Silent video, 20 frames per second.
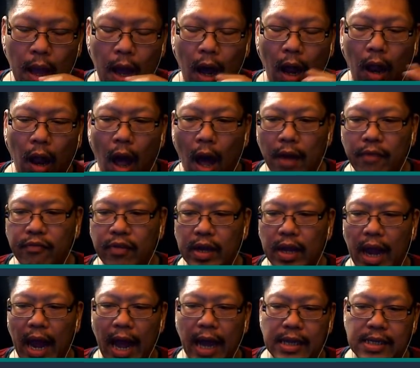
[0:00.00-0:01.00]
A lot of
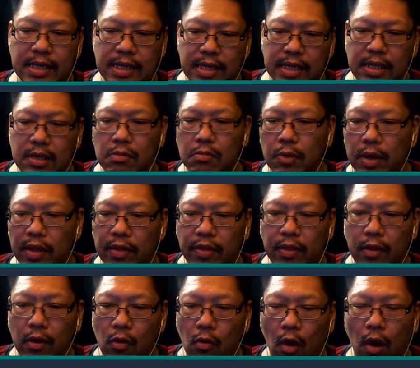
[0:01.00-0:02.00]
it has to deal with
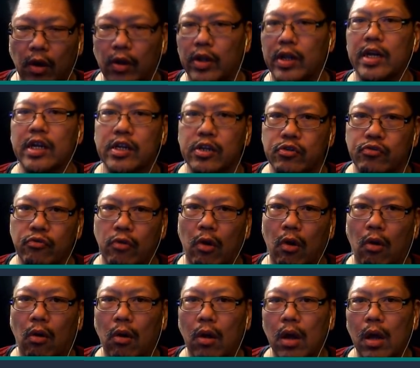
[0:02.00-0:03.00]
quality
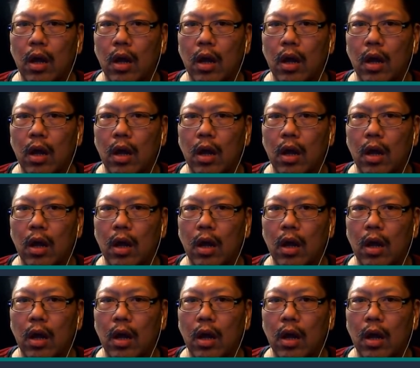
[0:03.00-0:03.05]
control.